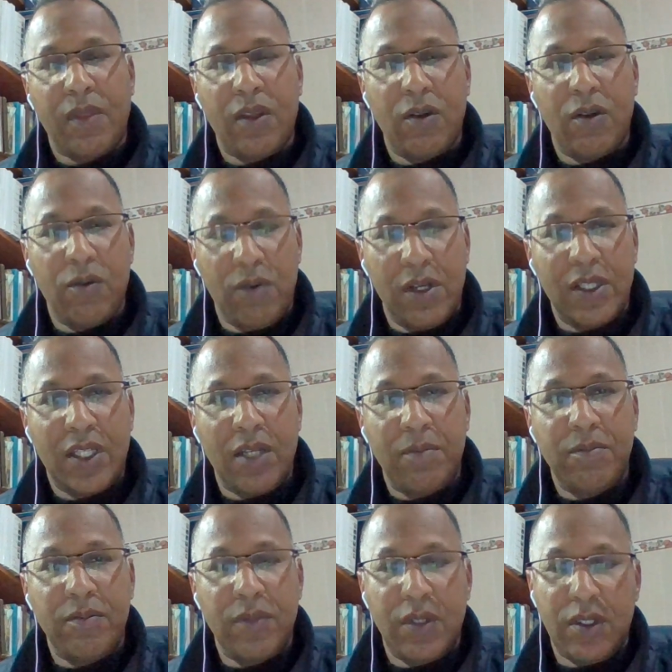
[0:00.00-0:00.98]

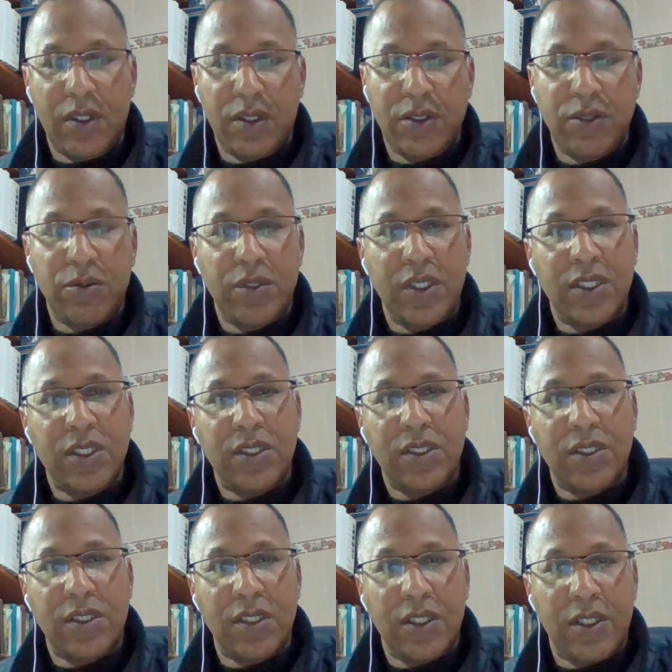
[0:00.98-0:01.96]
Welcome to
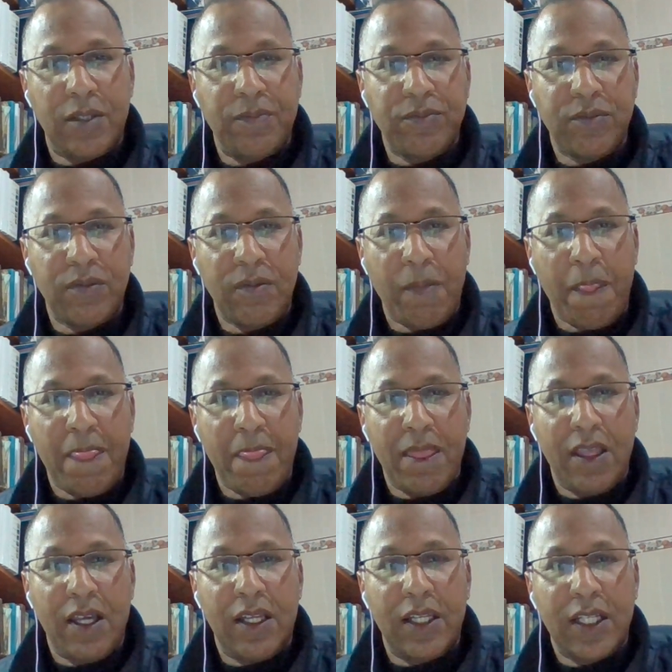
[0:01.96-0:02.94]
this
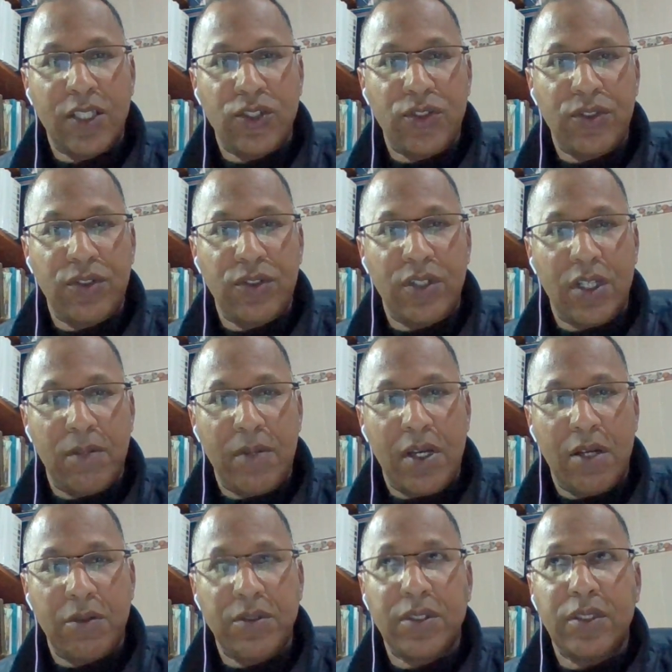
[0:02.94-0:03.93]
lecture
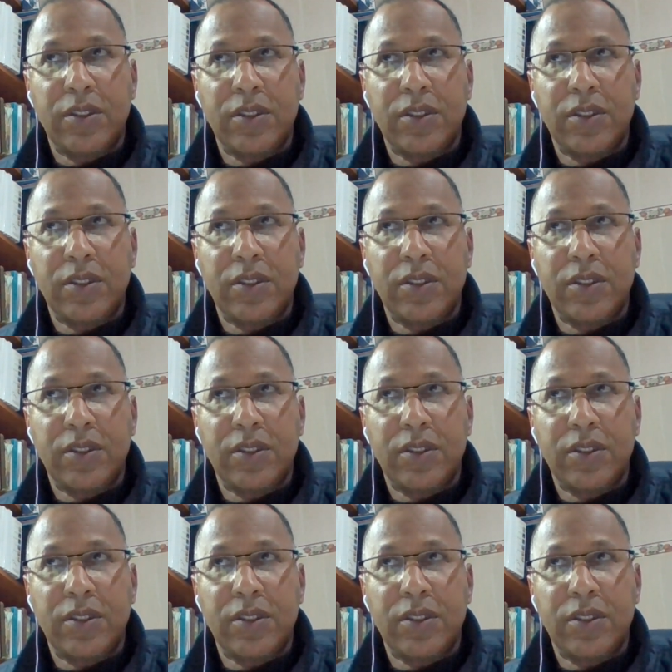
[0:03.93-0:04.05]
about